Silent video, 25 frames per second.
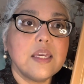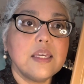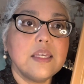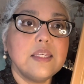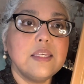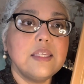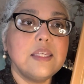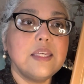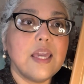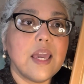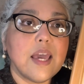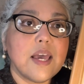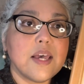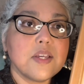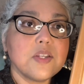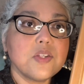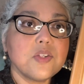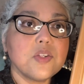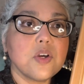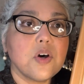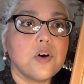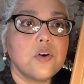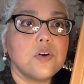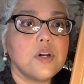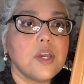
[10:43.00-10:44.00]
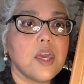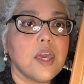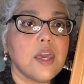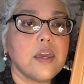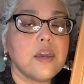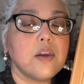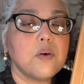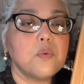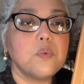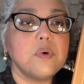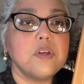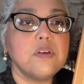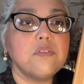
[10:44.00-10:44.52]
Yes,
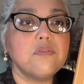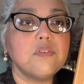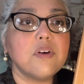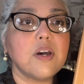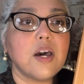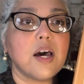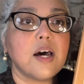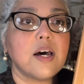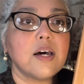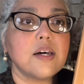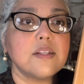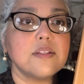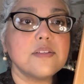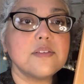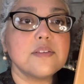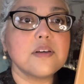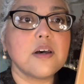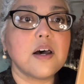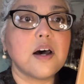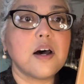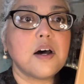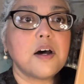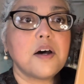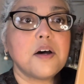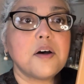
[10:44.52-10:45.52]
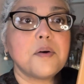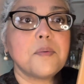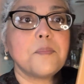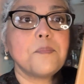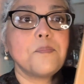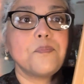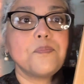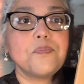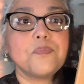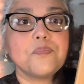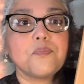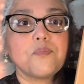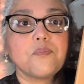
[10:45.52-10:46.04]
okay, we've got,
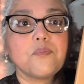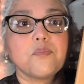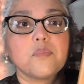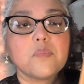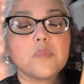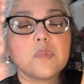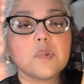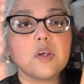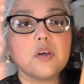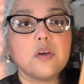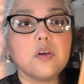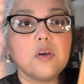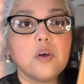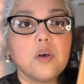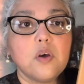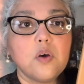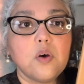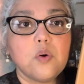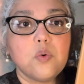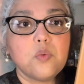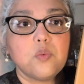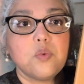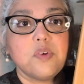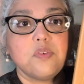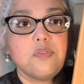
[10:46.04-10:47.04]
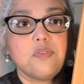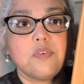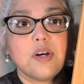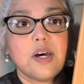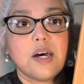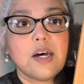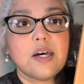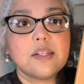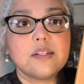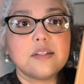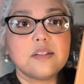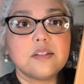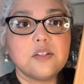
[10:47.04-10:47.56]
um, we've
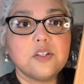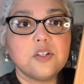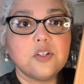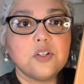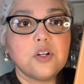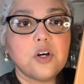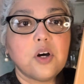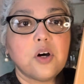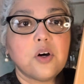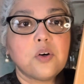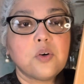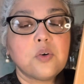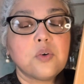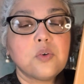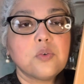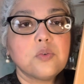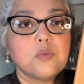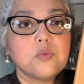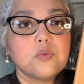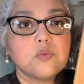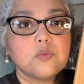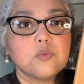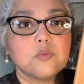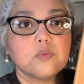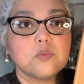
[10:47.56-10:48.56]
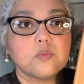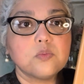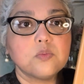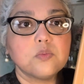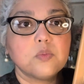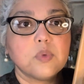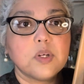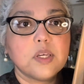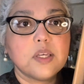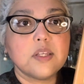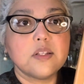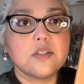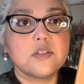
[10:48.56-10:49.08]
got, you know,
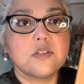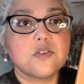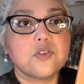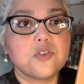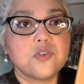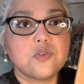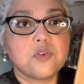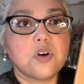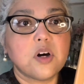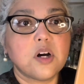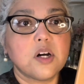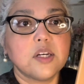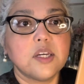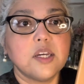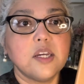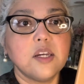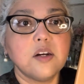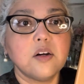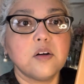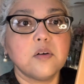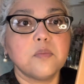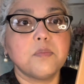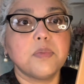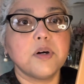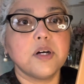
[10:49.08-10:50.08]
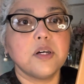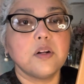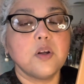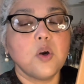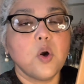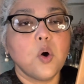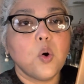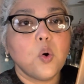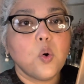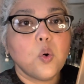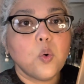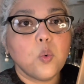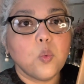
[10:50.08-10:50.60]
it's strong here, but
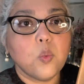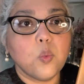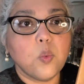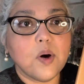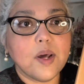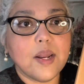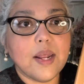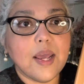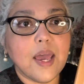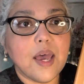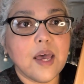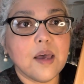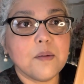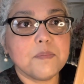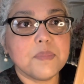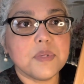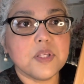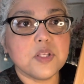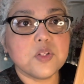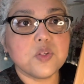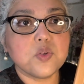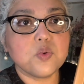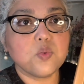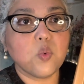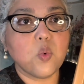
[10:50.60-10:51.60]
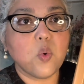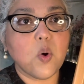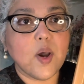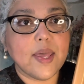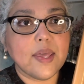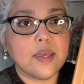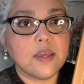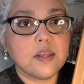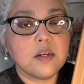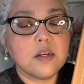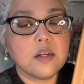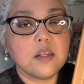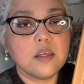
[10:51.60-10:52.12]
what happens
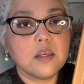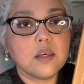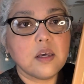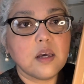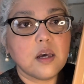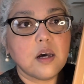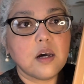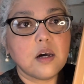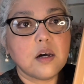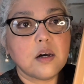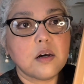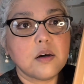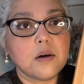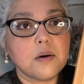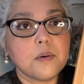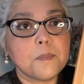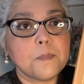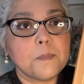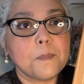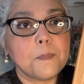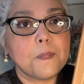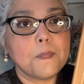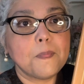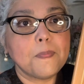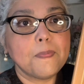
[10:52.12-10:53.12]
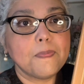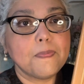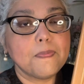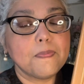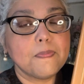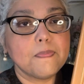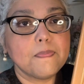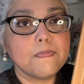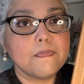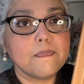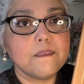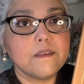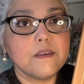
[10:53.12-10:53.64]
when, um,
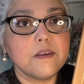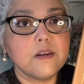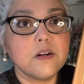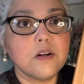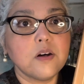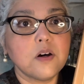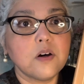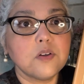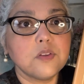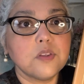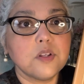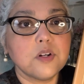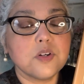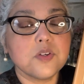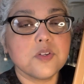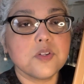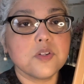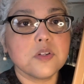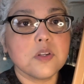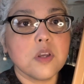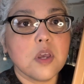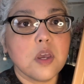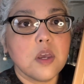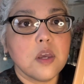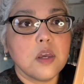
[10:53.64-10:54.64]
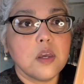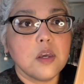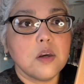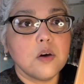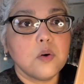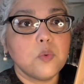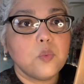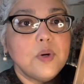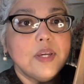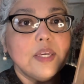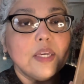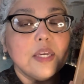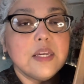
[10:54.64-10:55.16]
you know, there's,
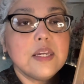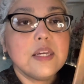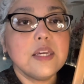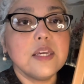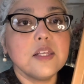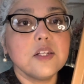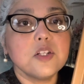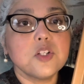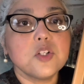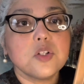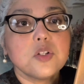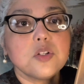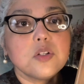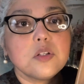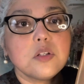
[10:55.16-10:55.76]
we can get,